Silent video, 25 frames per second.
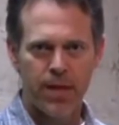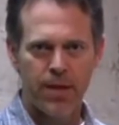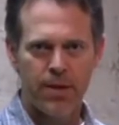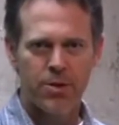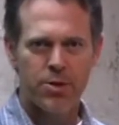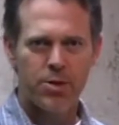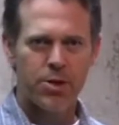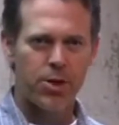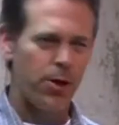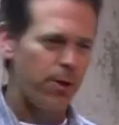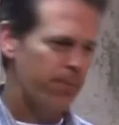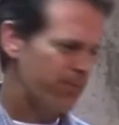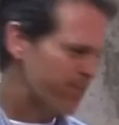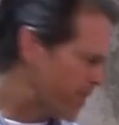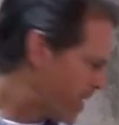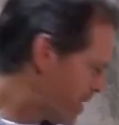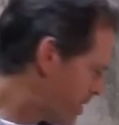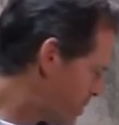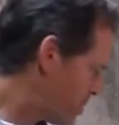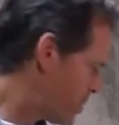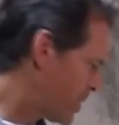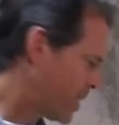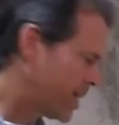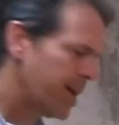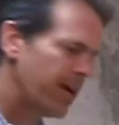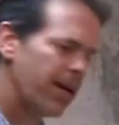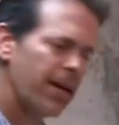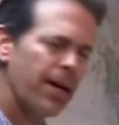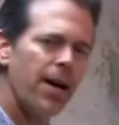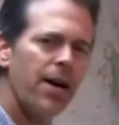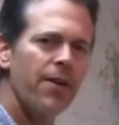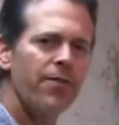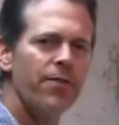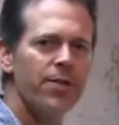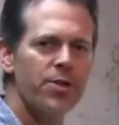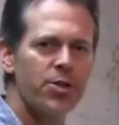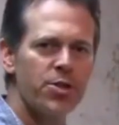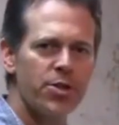So to kick
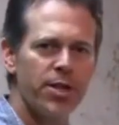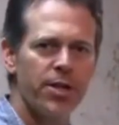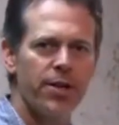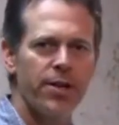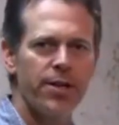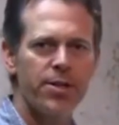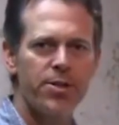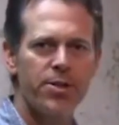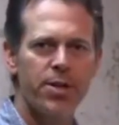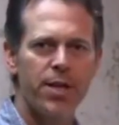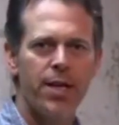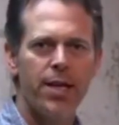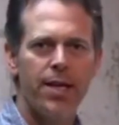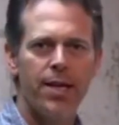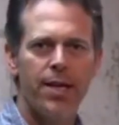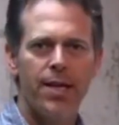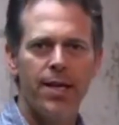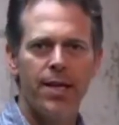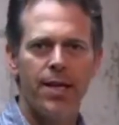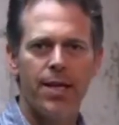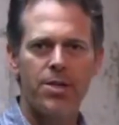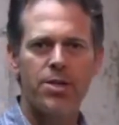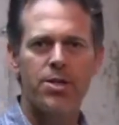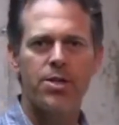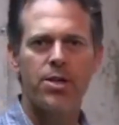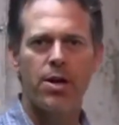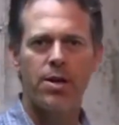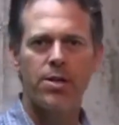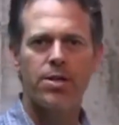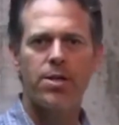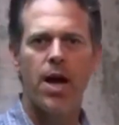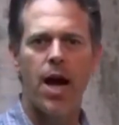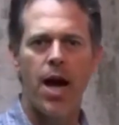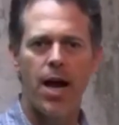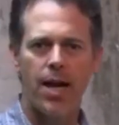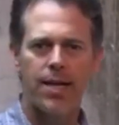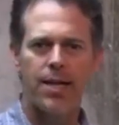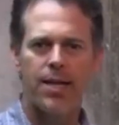off the series, let's start
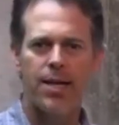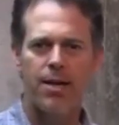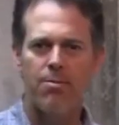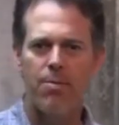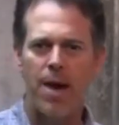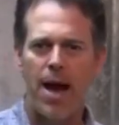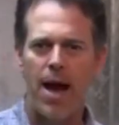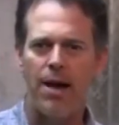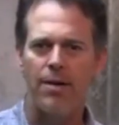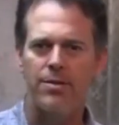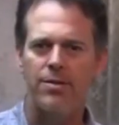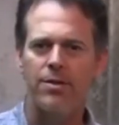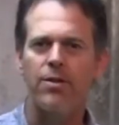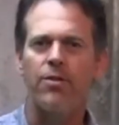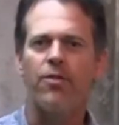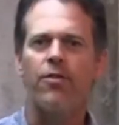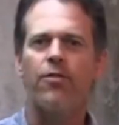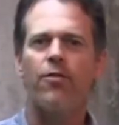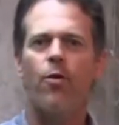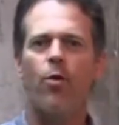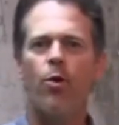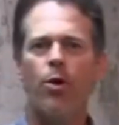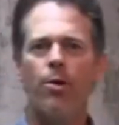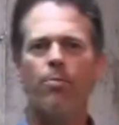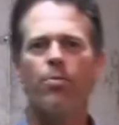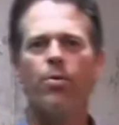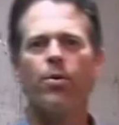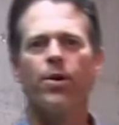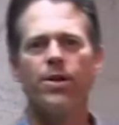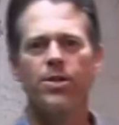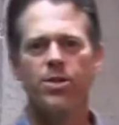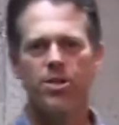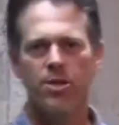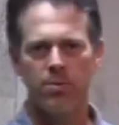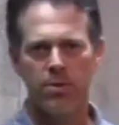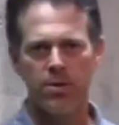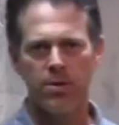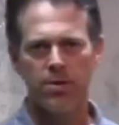talking about the 4
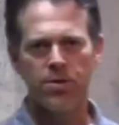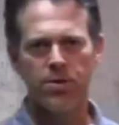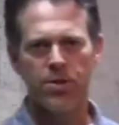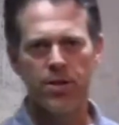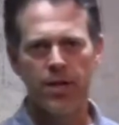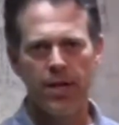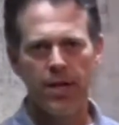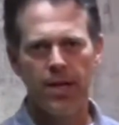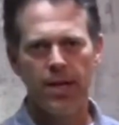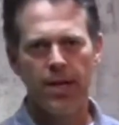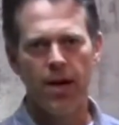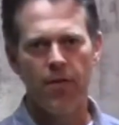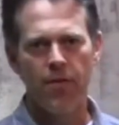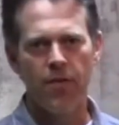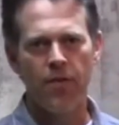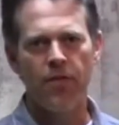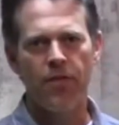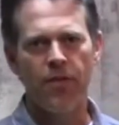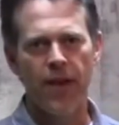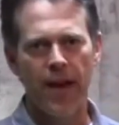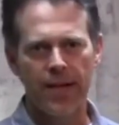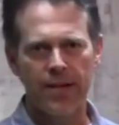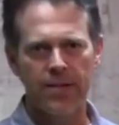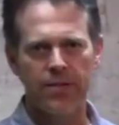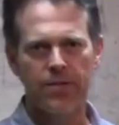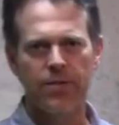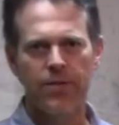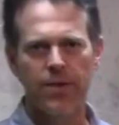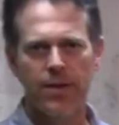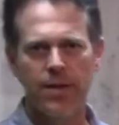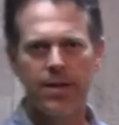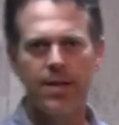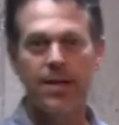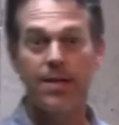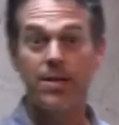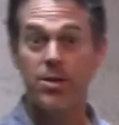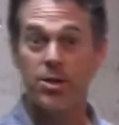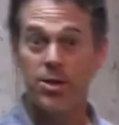principles of effective
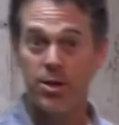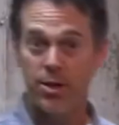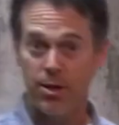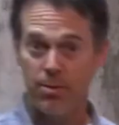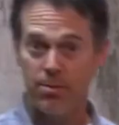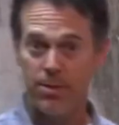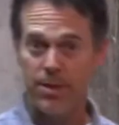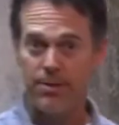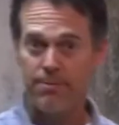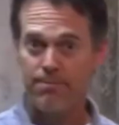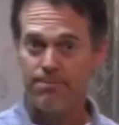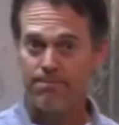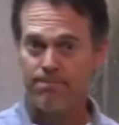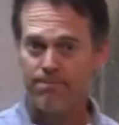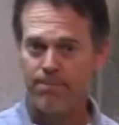concealment.